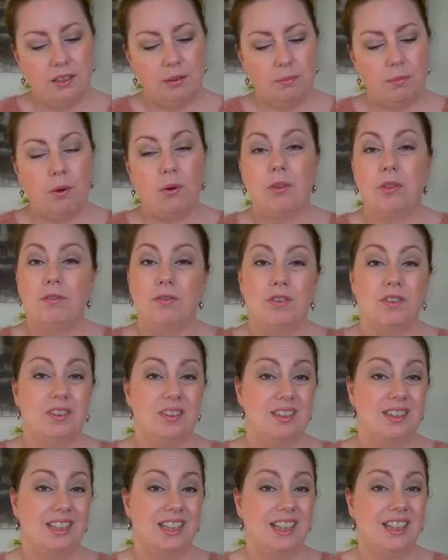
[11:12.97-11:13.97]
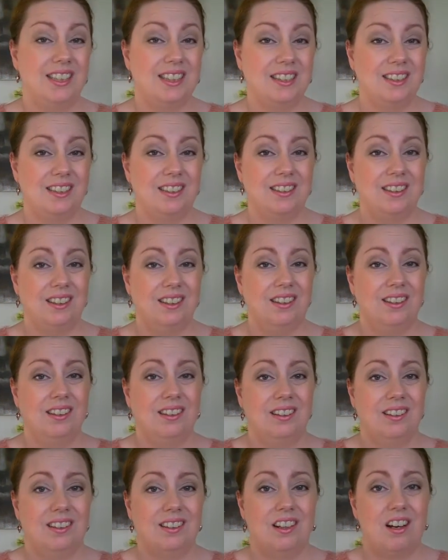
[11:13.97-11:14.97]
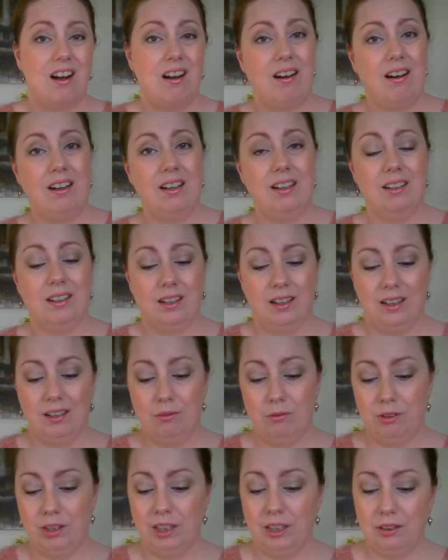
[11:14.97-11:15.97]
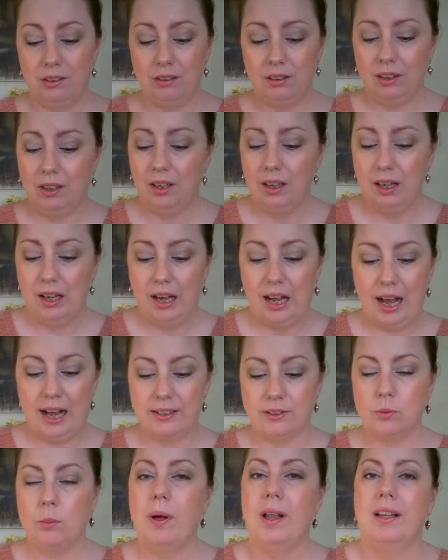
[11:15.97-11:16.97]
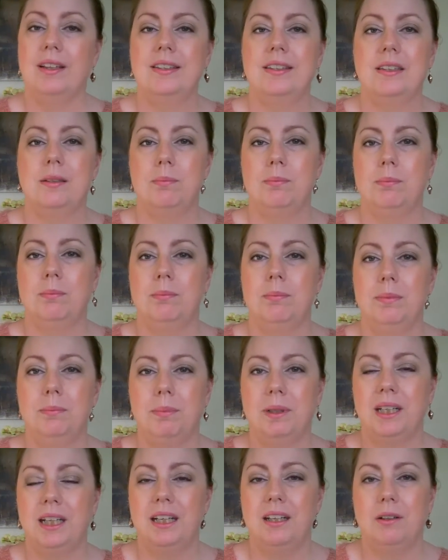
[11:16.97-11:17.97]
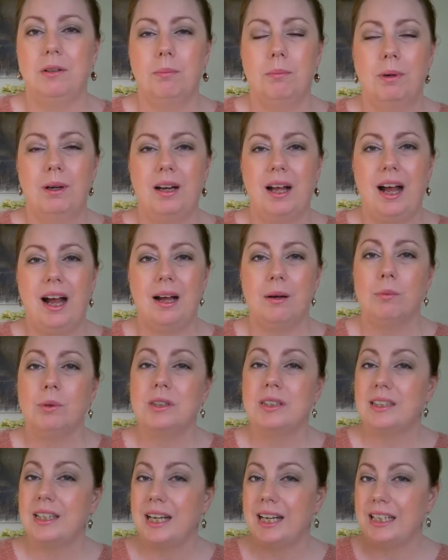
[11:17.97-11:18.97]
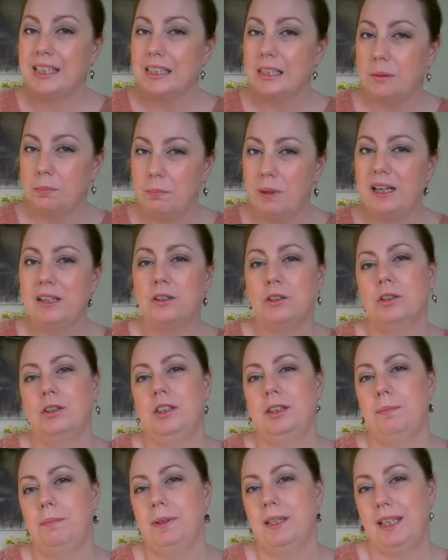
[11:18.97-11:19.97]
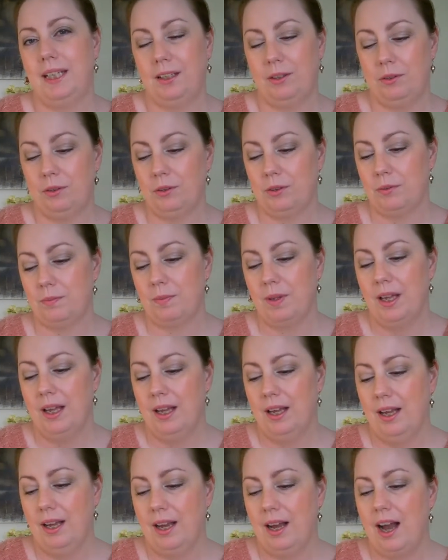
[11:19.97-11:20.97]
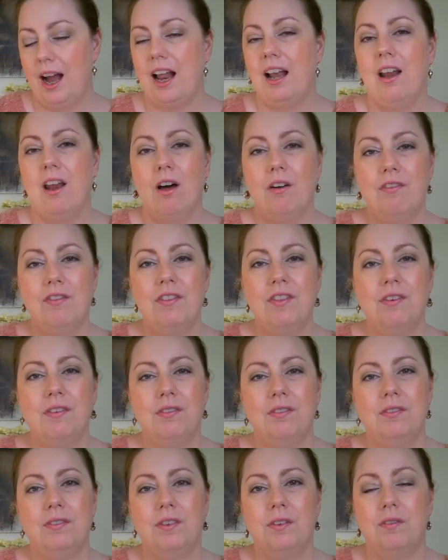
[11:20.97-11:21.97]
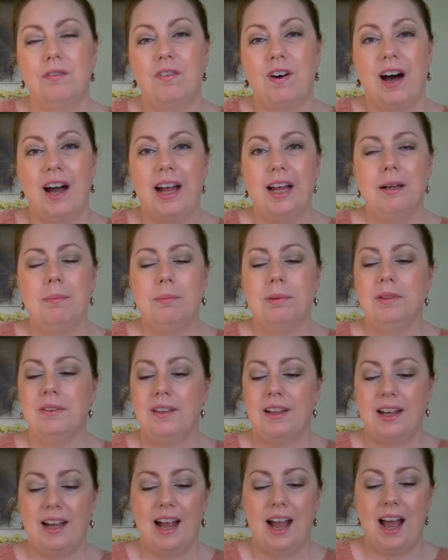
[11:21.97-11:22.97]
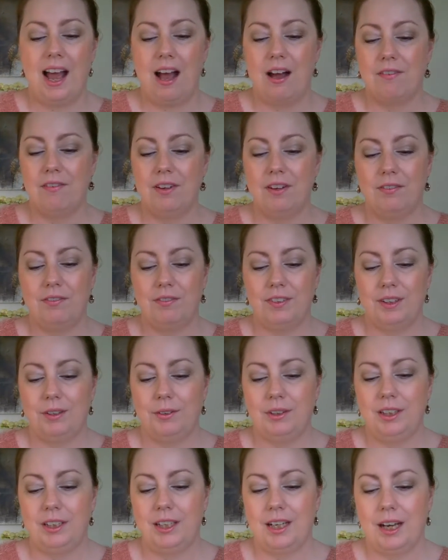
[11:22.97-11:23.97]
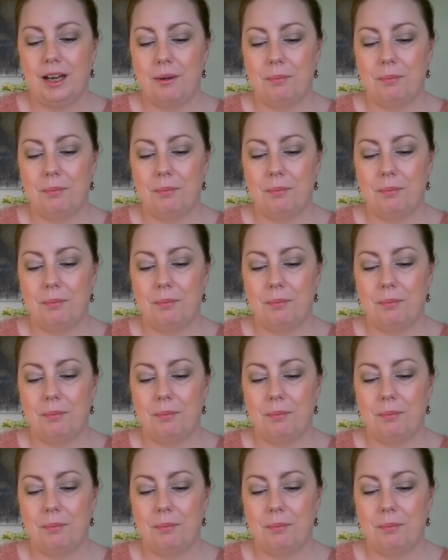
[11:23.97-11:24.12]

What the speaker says: both for the seasoned card reader as well as the beginner, but I would say especially beginners. I love the vibe. They have a very